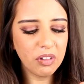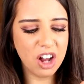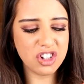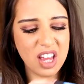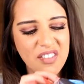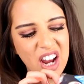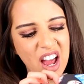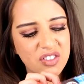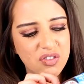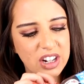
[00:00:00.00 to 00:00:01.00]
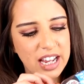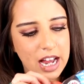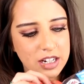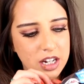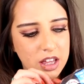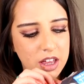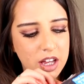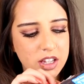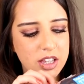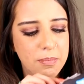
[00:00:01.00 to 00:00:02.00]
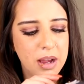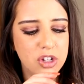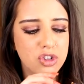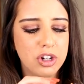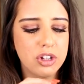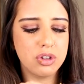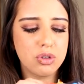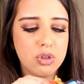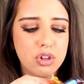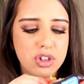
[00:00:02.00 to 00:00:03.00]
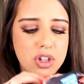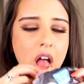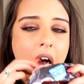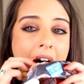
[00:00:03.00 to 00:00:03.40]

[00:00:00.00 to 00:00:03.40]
I just haven't really had anything except pastry and sauce.